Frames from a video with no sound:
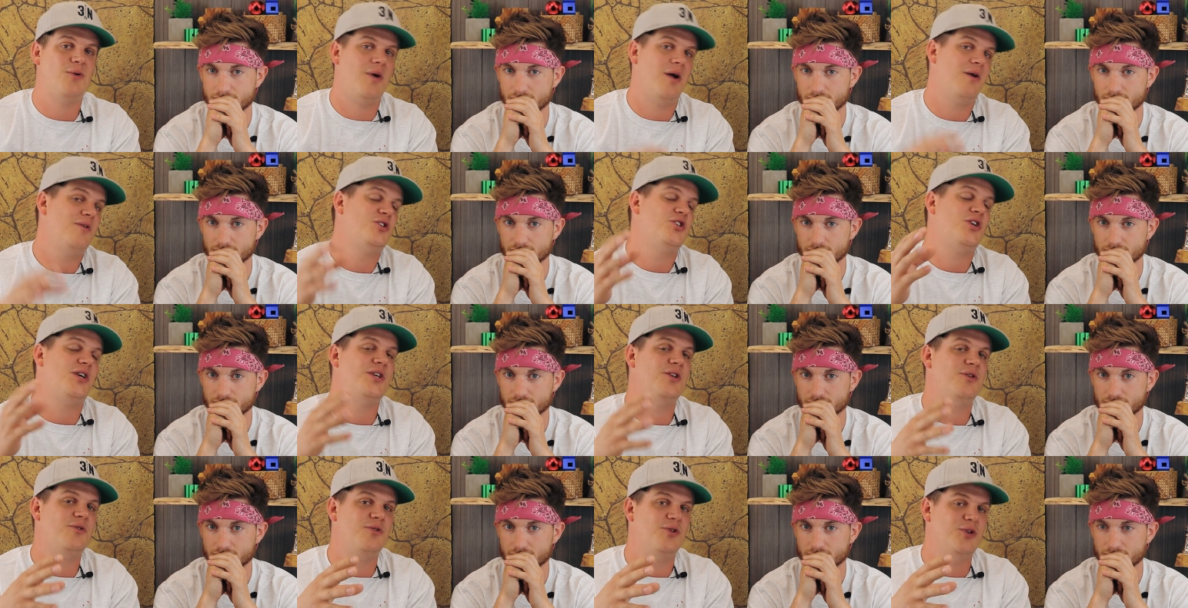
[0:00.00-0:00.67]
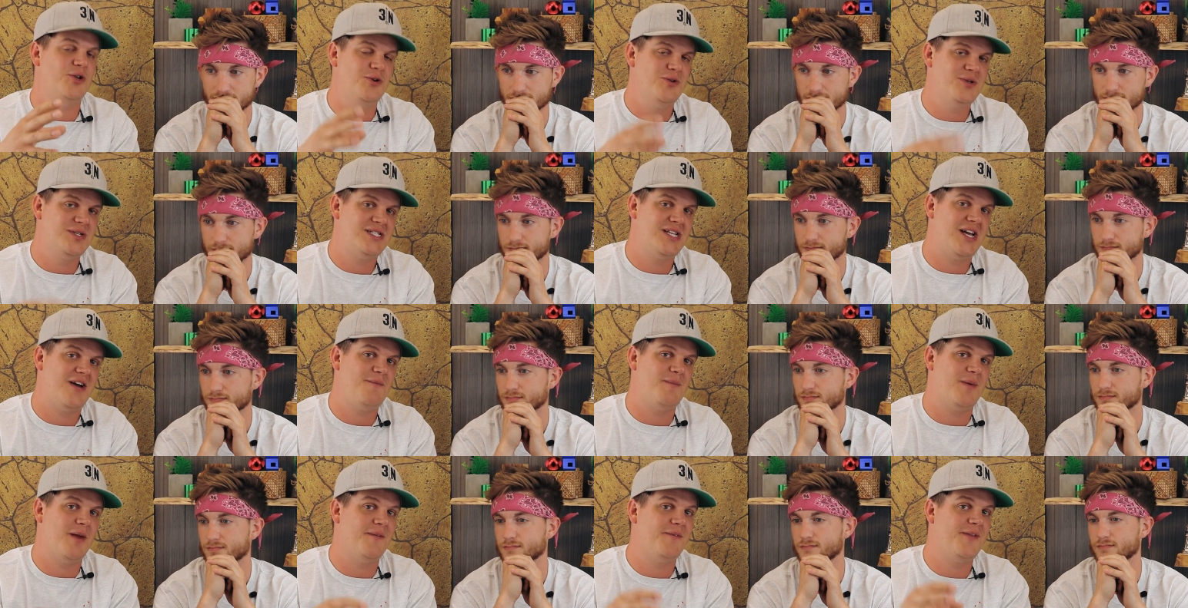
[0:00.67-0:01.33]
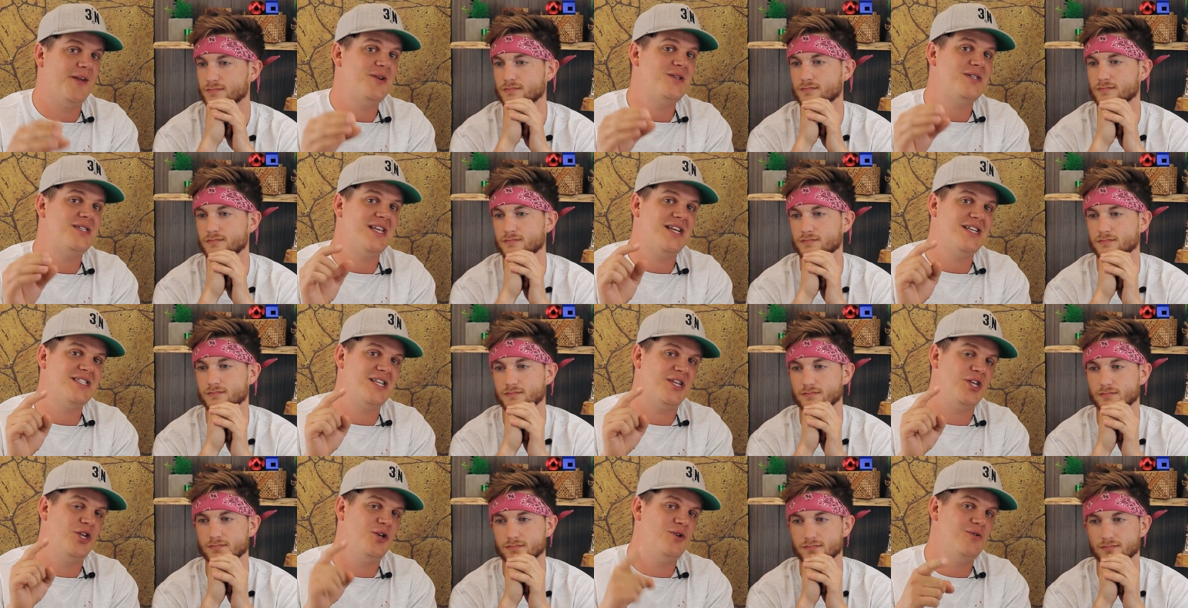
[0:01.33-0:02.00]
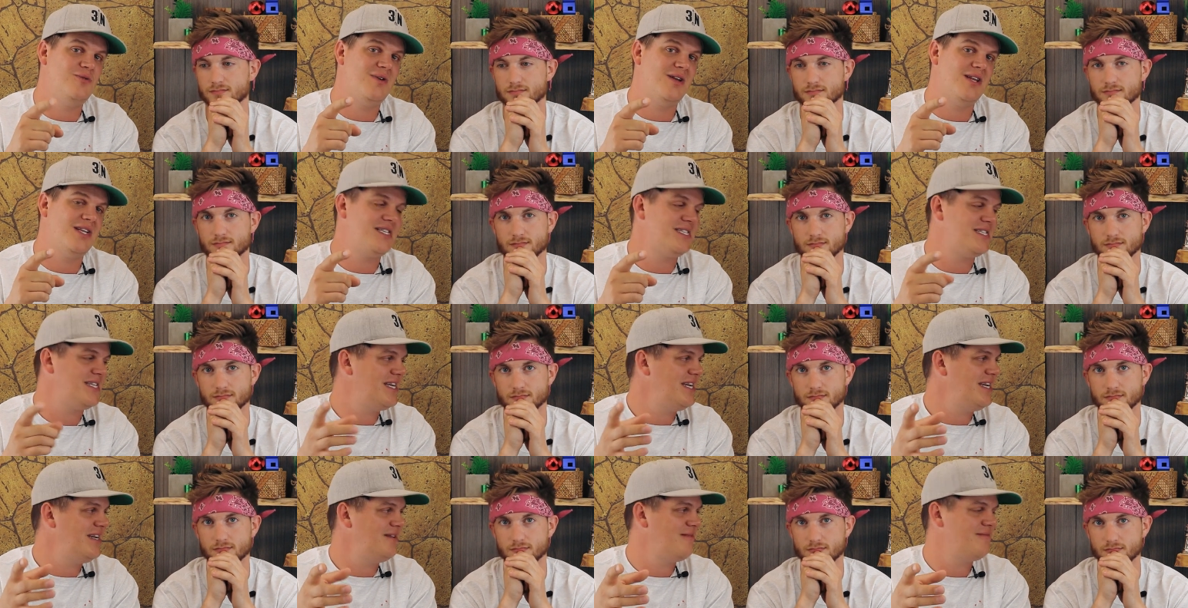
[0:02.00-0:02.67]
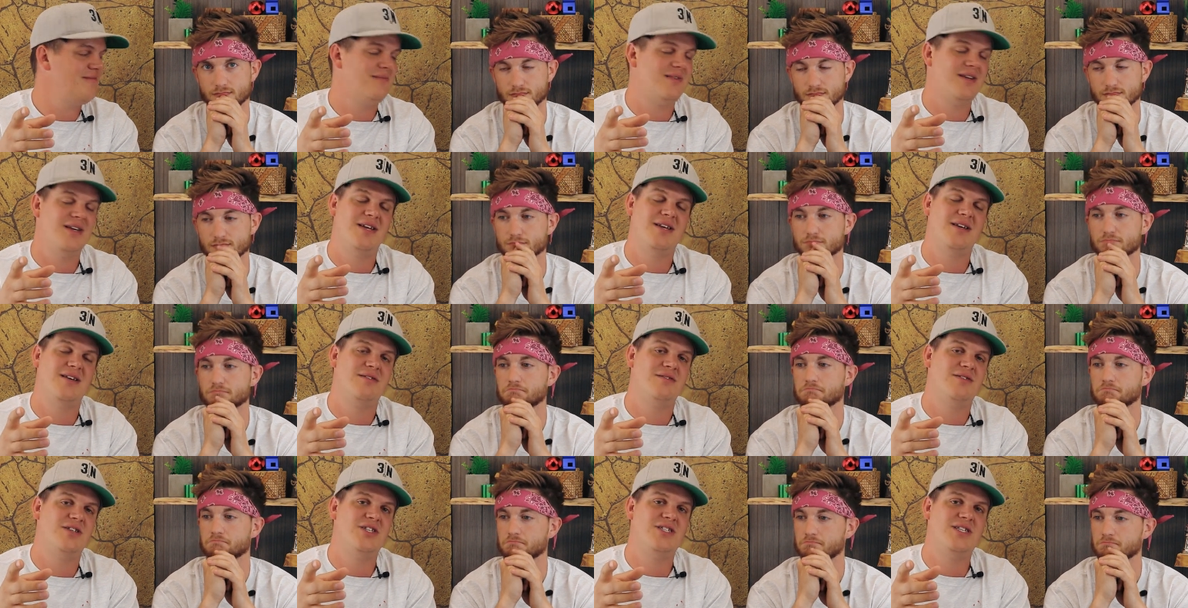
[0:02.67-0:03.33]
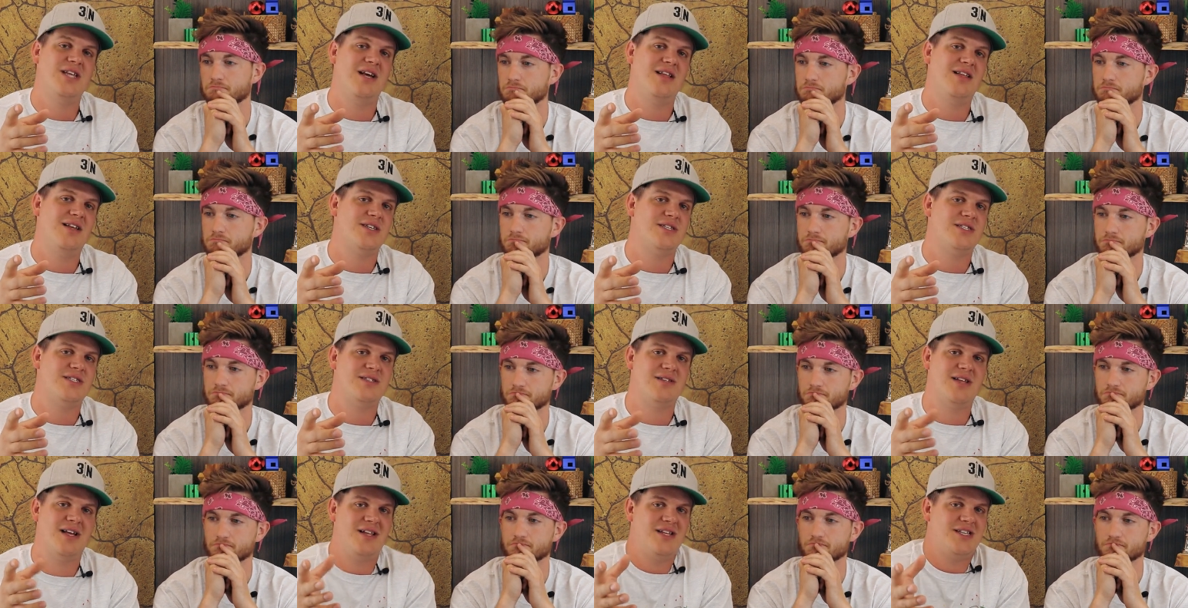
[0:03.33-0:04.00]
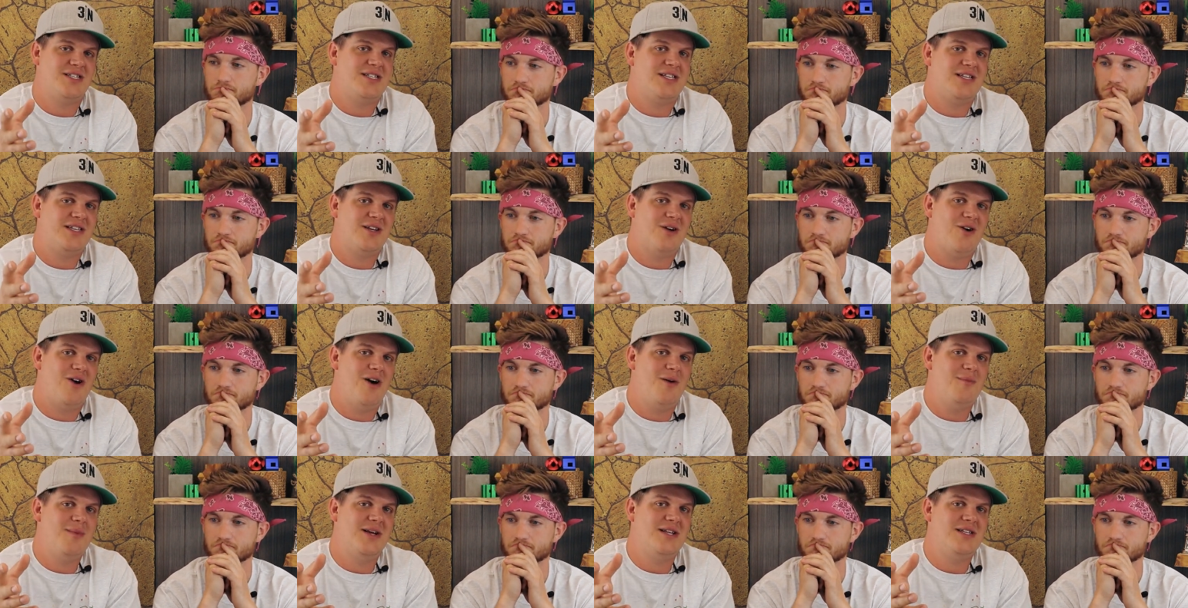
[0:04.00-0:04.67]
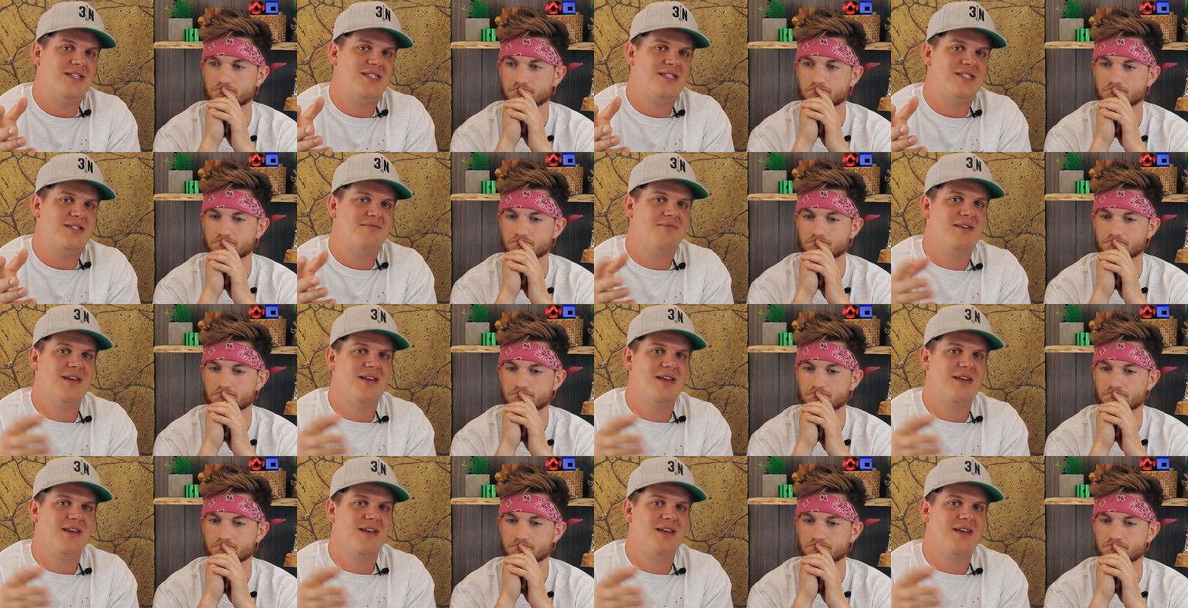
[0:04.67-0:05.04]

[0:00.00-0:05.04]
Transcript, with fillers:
Speaker 1: We always try to do new stuff, but if there's things that you want to see, just tell us. Tell us in the comments.